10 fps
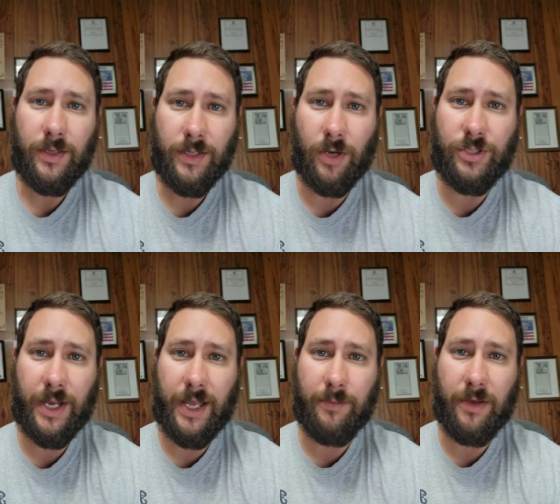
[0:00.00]
Go check
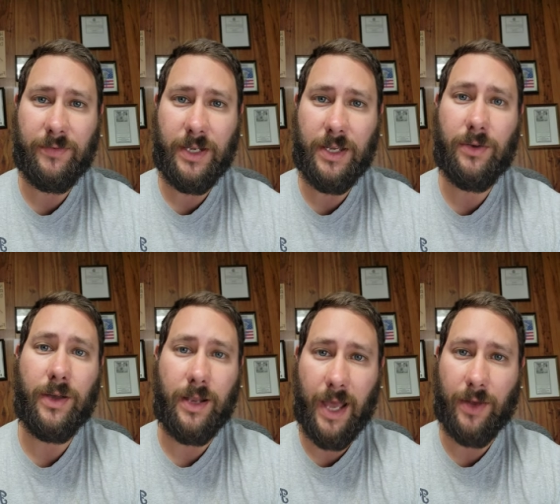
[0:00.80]
out my video
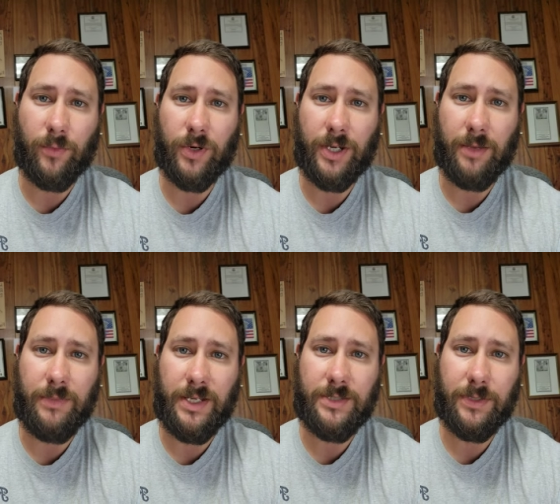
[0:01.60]
on how to work on
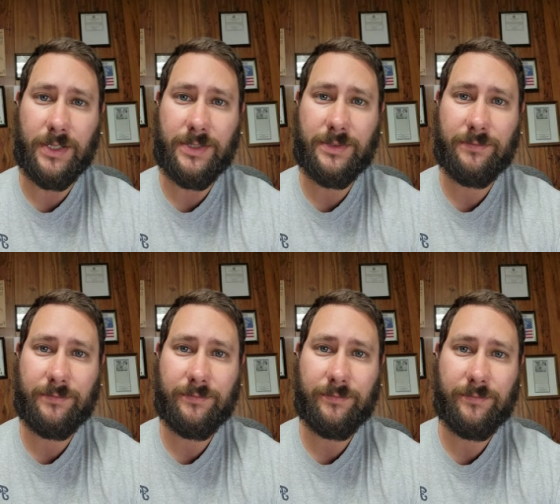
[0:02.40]
mini splits.
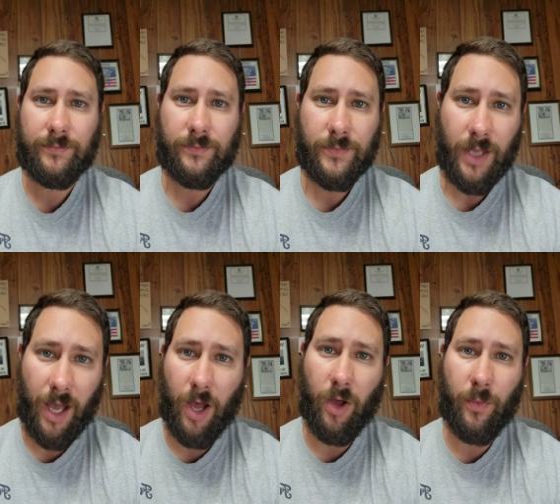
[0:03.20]

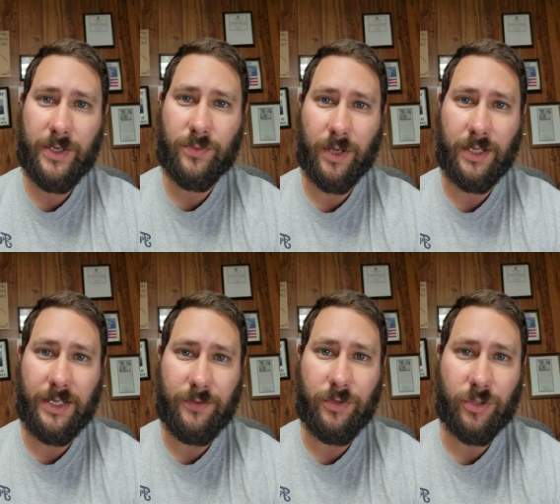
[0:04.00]
I always want to
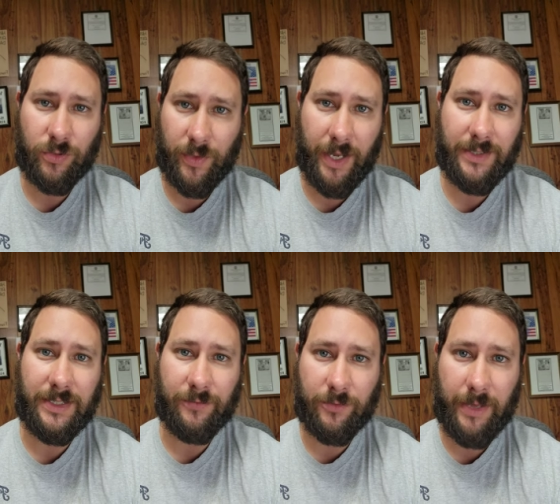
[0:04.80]
give you correct
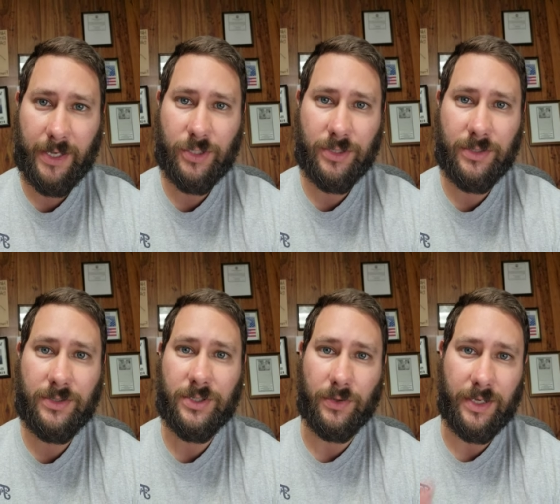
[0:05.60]
information
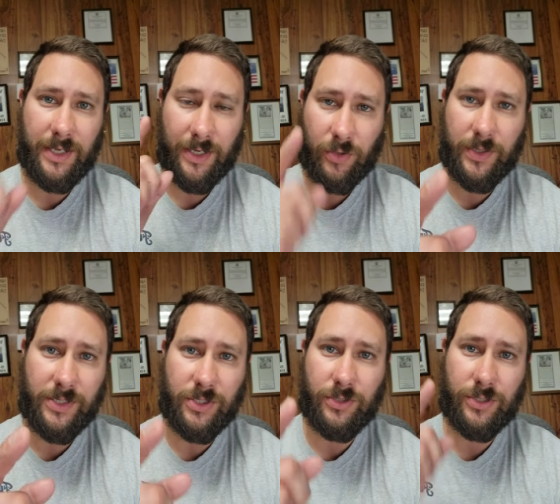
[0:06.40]
so that it
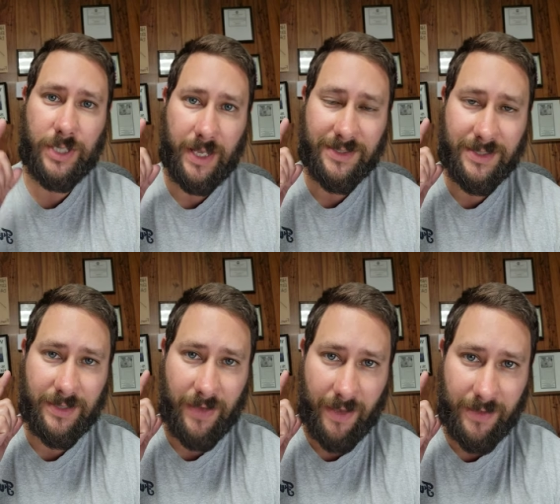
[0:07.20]
increases your chances
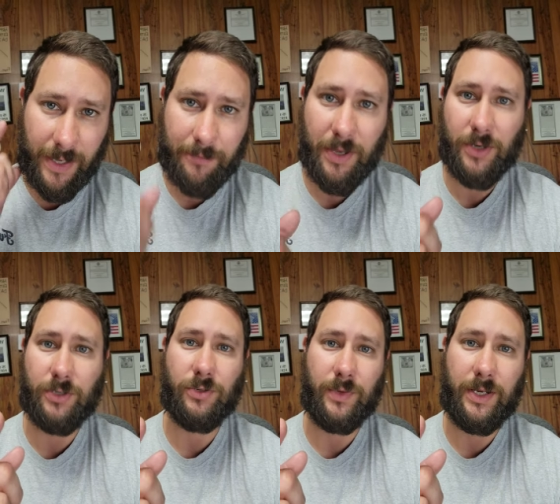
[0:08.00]
of having a better
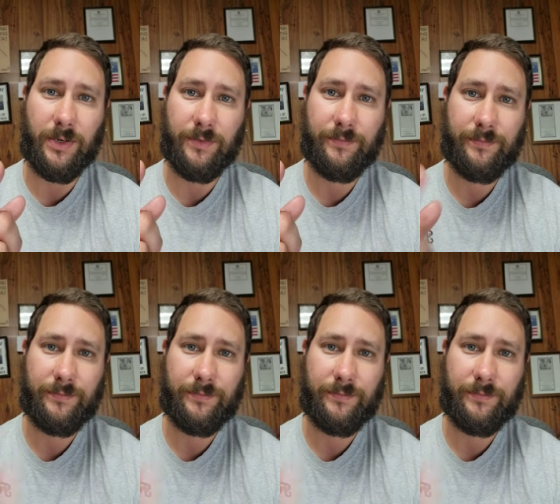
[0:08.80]
career.